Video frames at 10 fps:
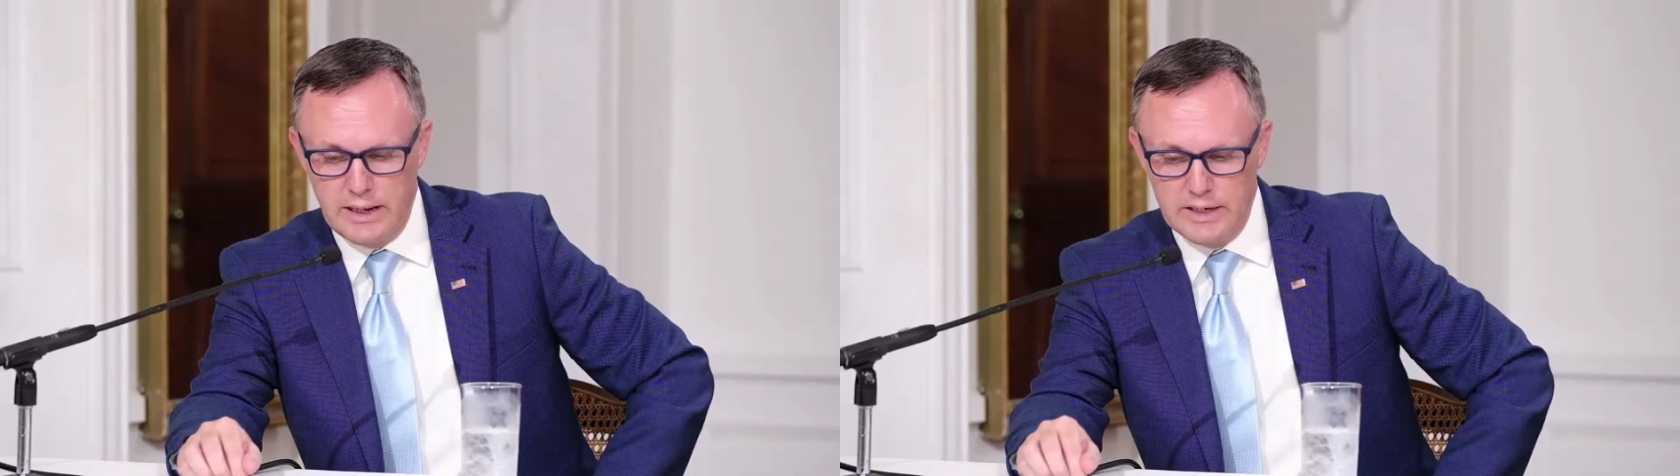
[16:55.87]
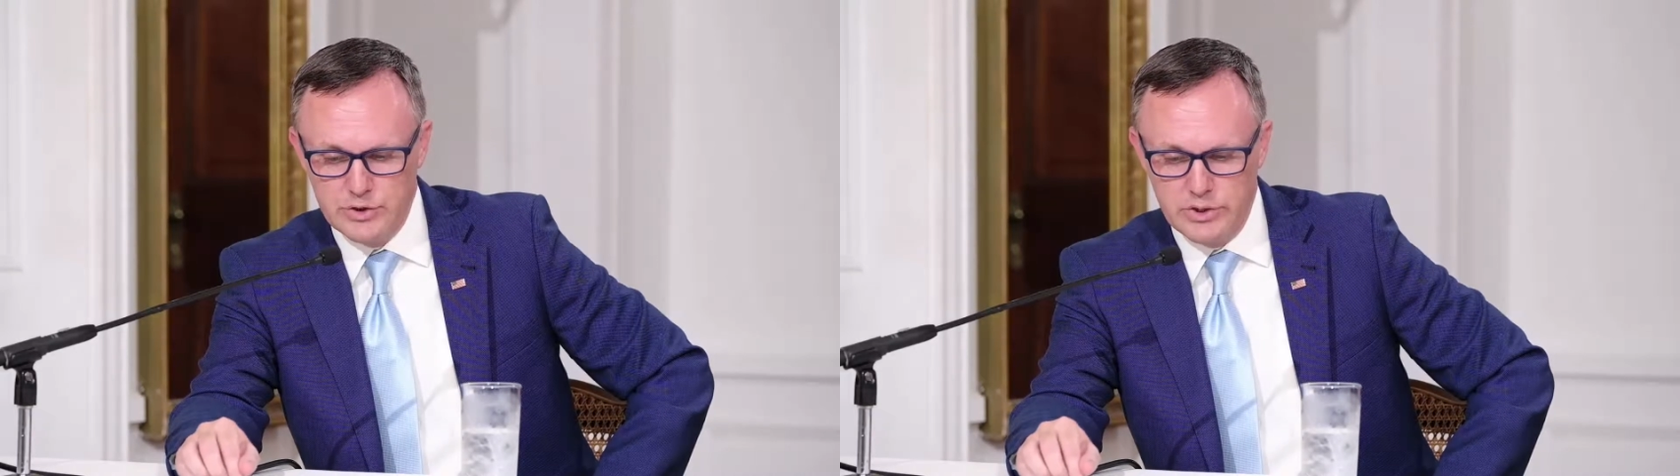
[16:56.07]

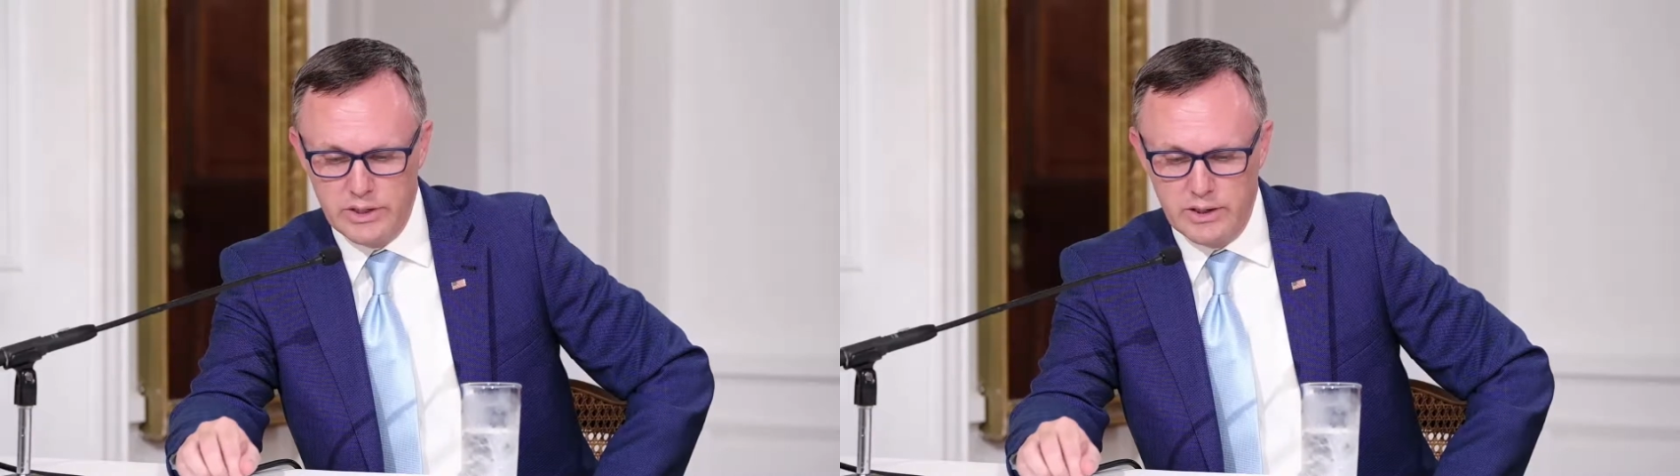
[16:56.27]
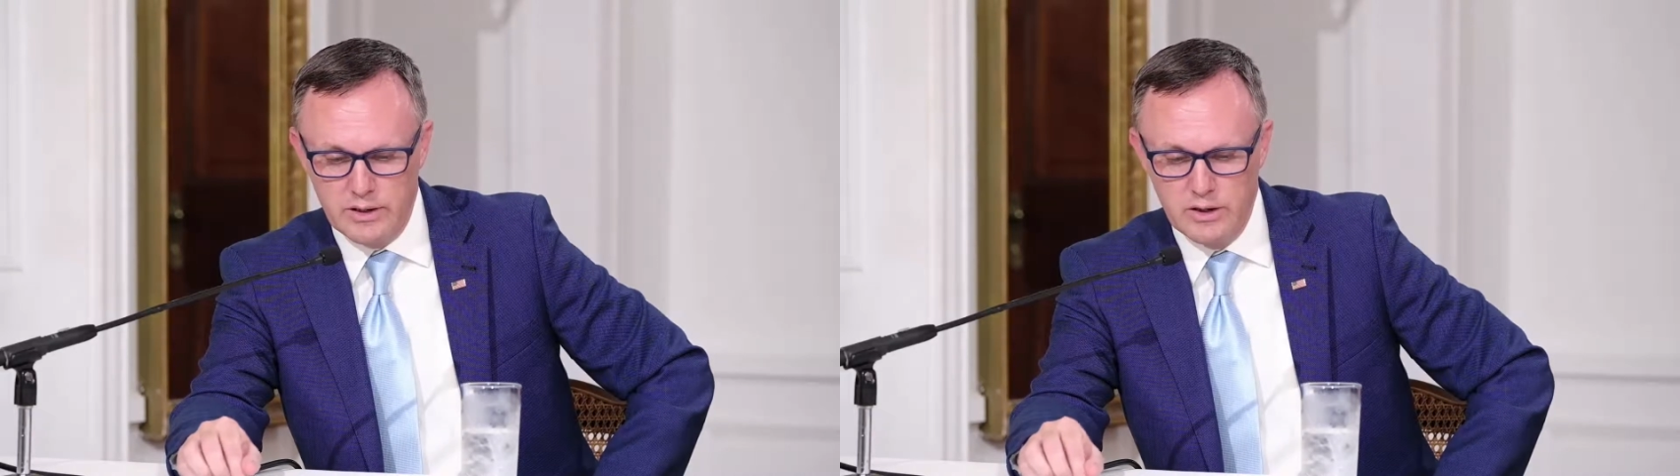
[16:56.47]
last
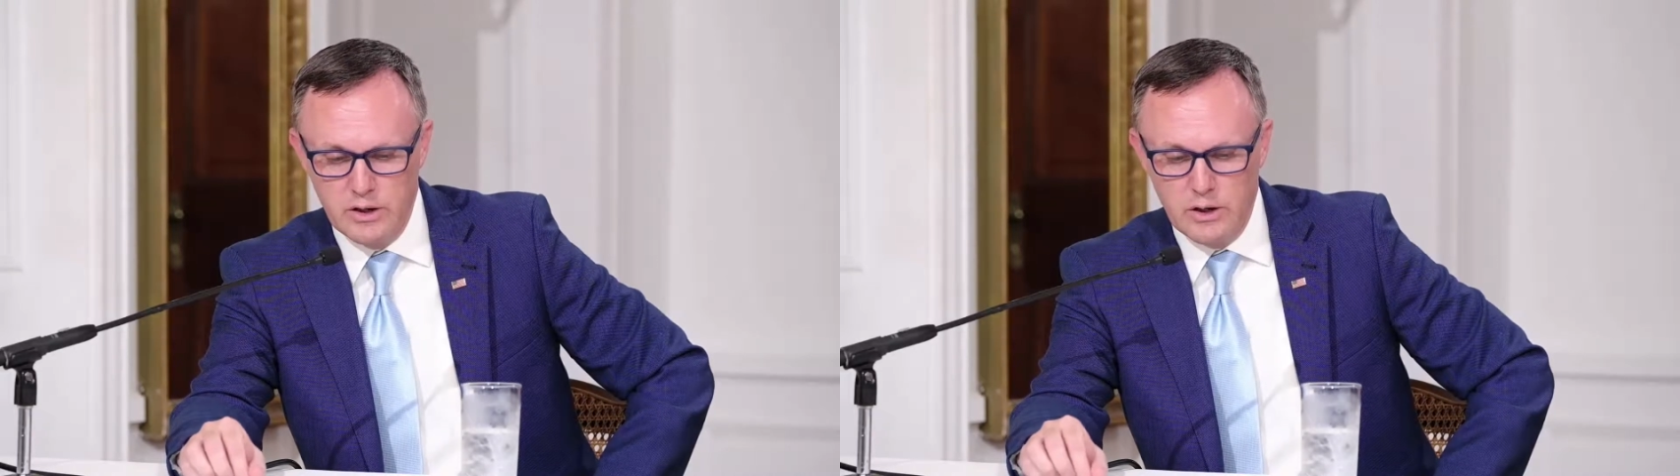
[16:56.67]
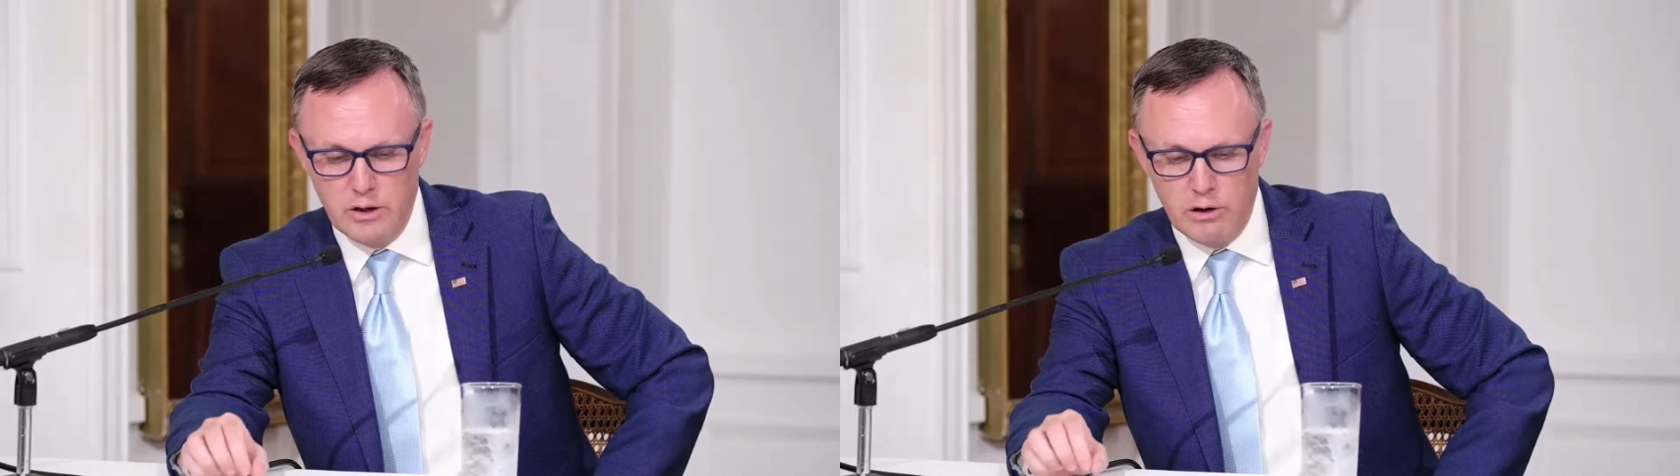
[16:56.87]
year,
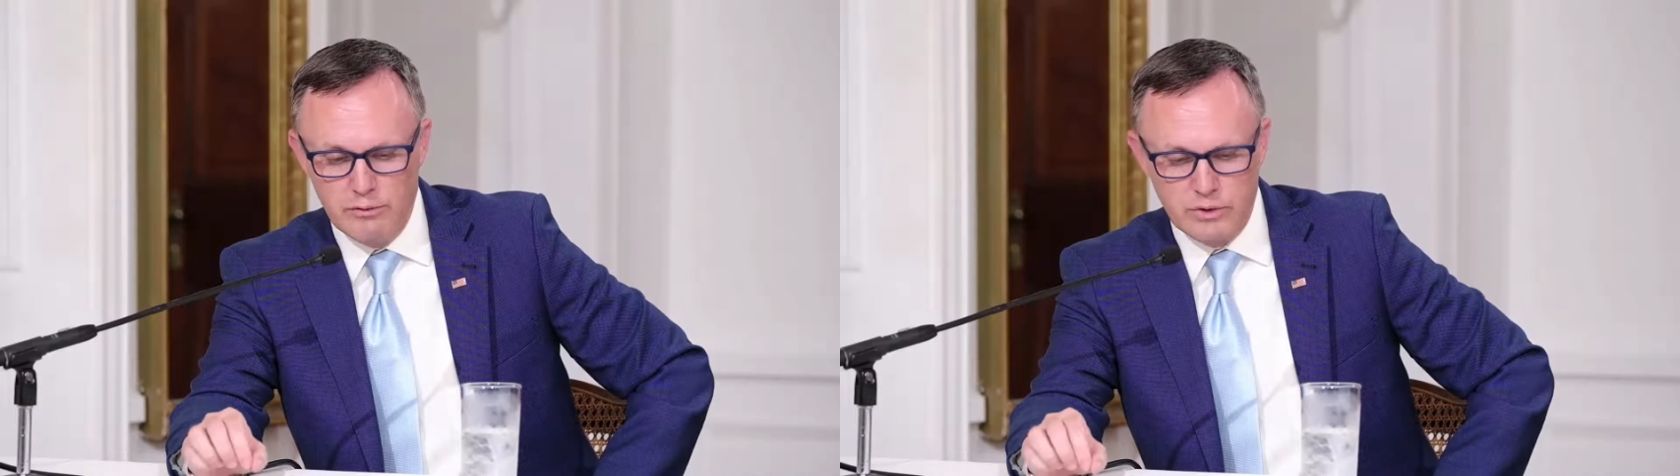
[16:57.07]
over